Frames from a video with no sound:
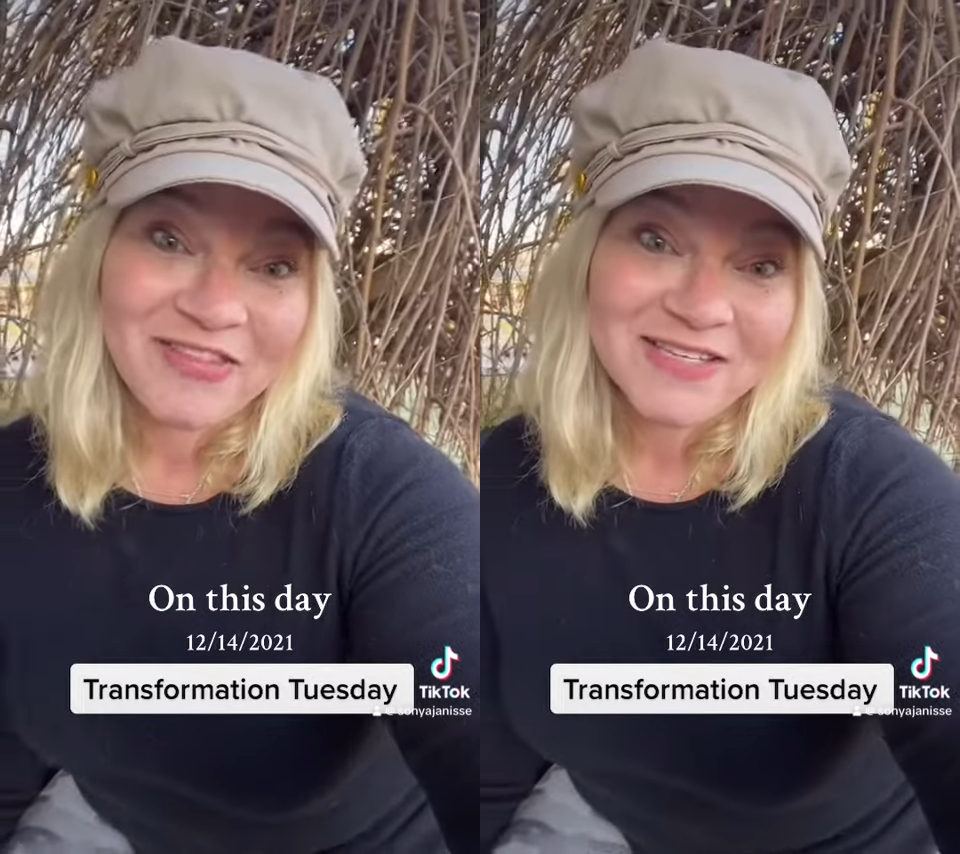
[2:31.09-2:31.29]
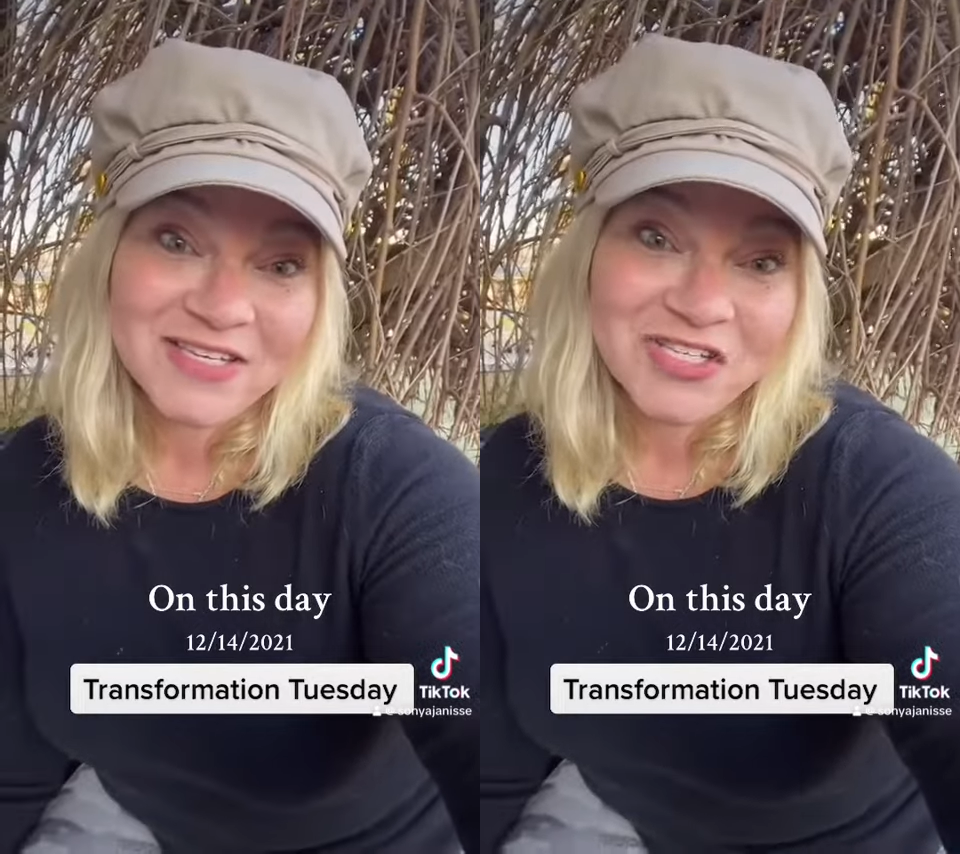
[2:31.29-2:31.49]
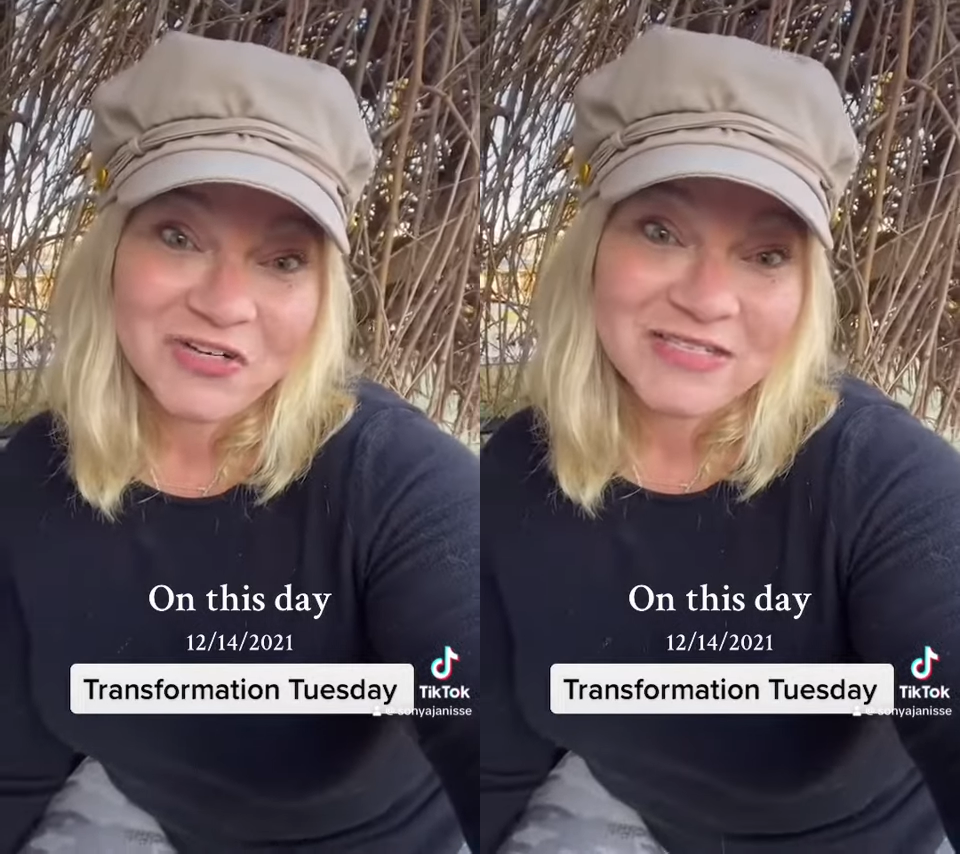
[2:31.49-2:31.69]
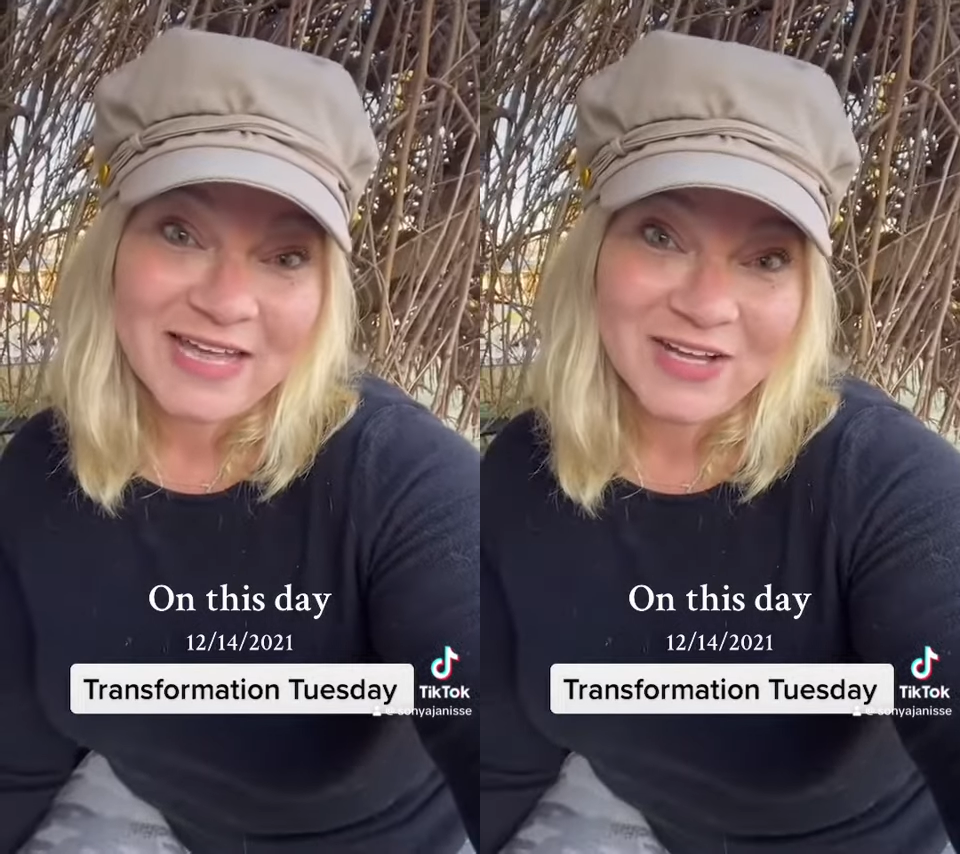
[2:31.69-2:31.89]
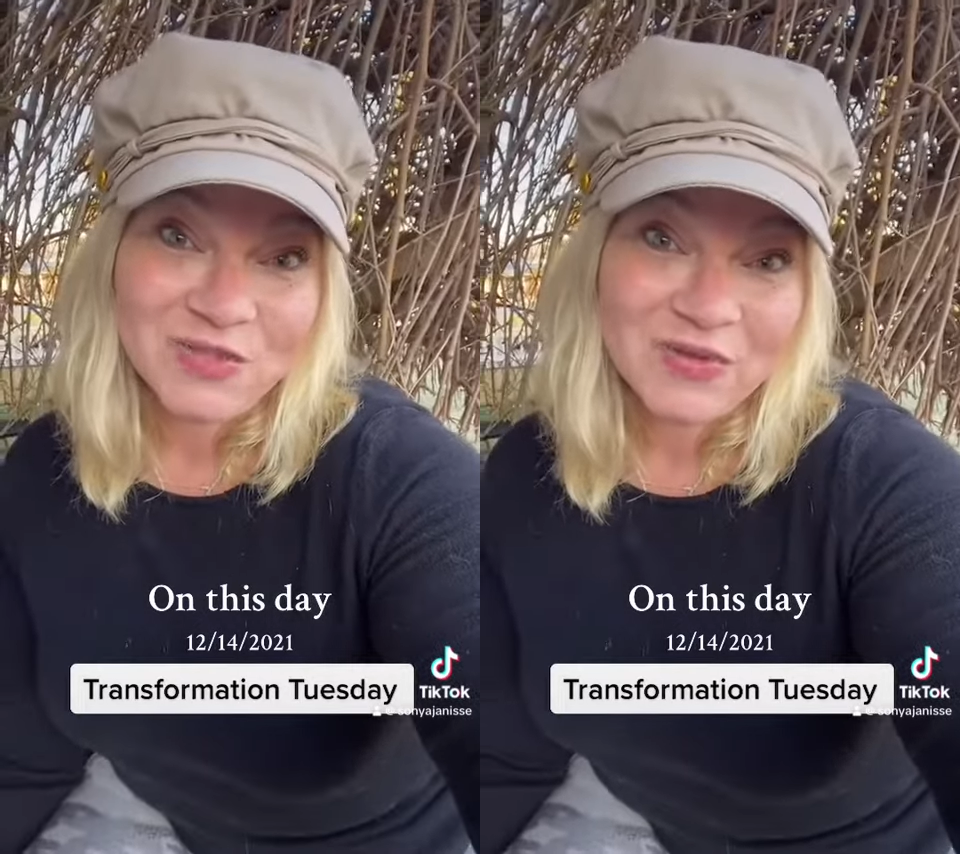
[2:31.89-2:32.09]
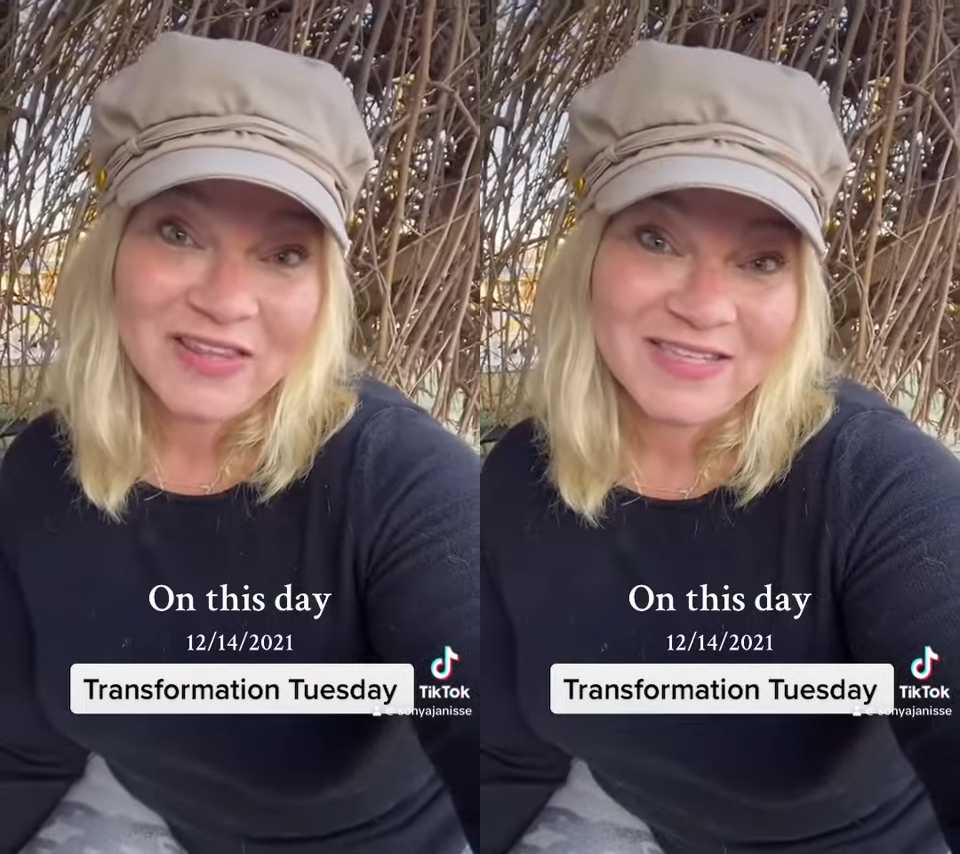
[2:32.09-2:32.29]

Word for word: This is your schedule.